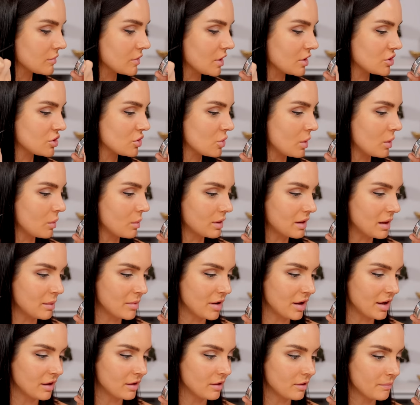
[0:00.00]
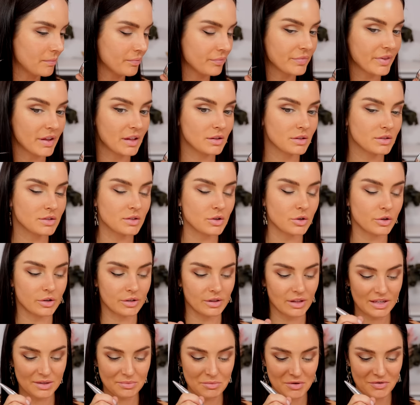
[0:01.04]
I should quit while I'm ahead. That looks good.
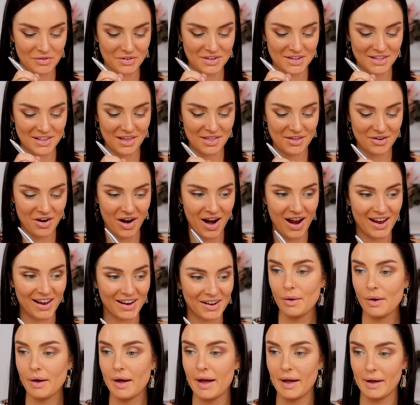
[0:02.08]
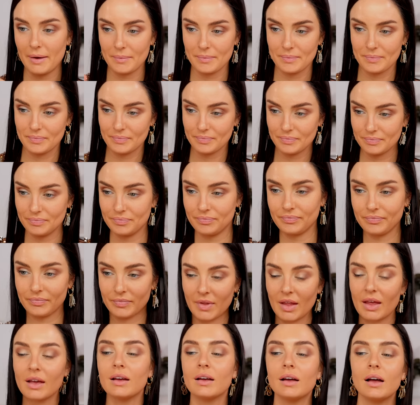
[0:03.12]
Let's move on to the other eye. Okay.
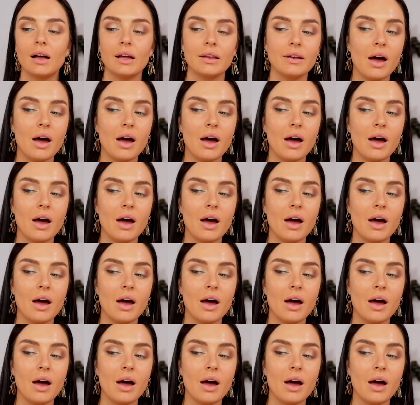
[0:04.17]
A